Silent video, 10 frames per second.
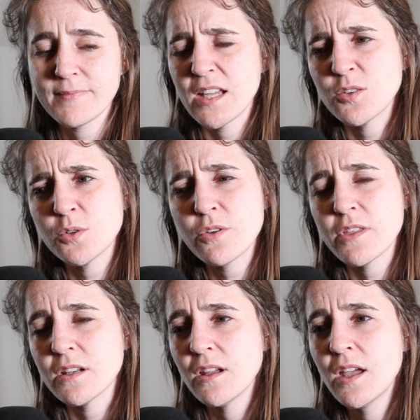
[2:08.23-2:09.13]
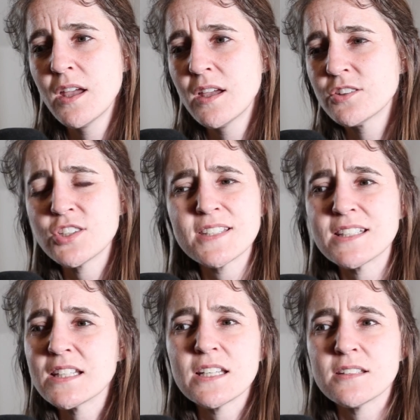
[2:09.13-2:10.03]
I told her that she
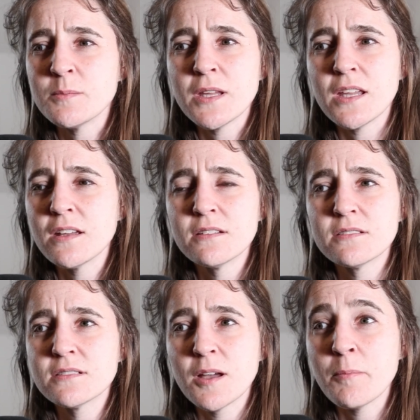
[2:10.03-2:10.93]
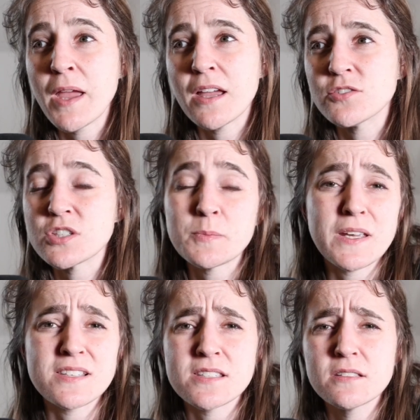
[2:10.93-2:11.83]
doesn't need to be a man just
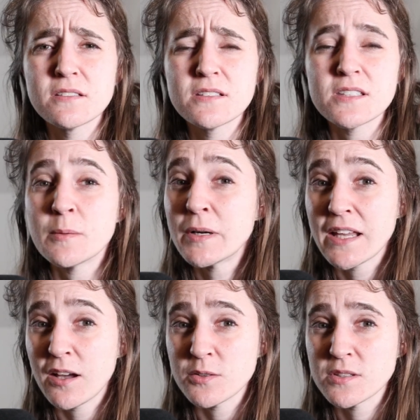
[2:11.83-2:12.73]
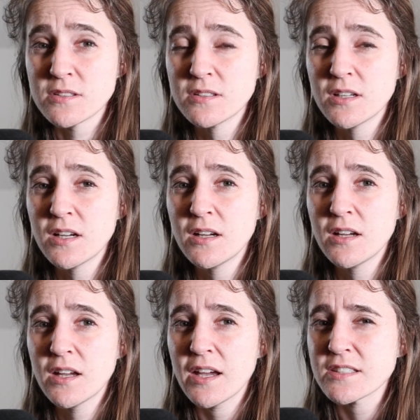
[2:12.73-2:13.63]
because somebody else
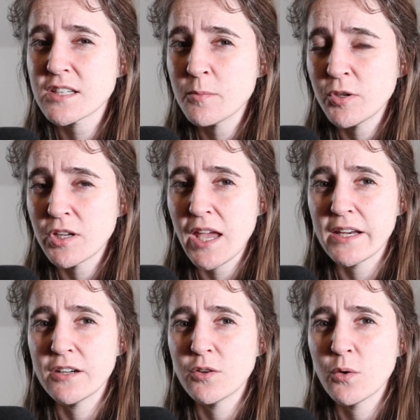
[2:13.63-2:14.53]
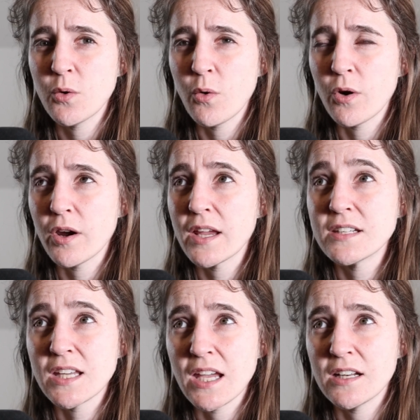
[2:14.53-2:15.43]
has communicated or
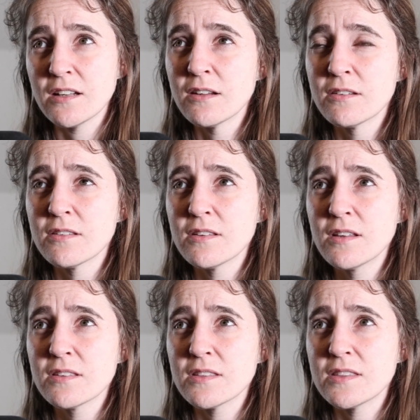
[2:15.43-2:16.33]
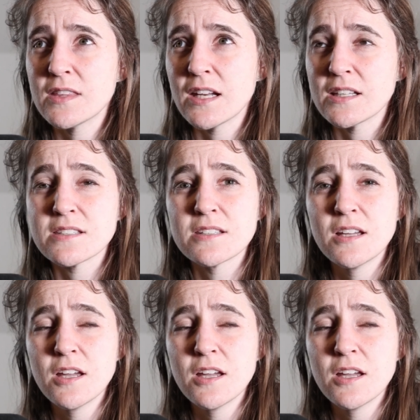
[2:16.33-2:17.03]
indicated that it's